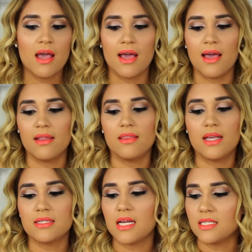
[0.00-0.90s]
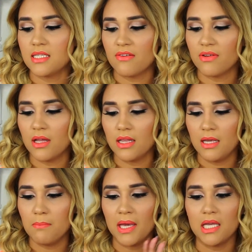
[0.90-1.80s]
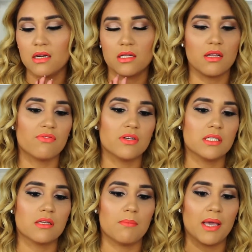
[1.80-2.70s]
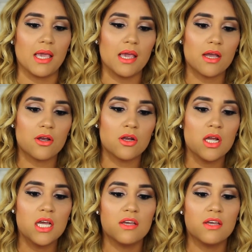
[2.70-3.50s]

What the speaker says: and this has definitely made a difference on my hair.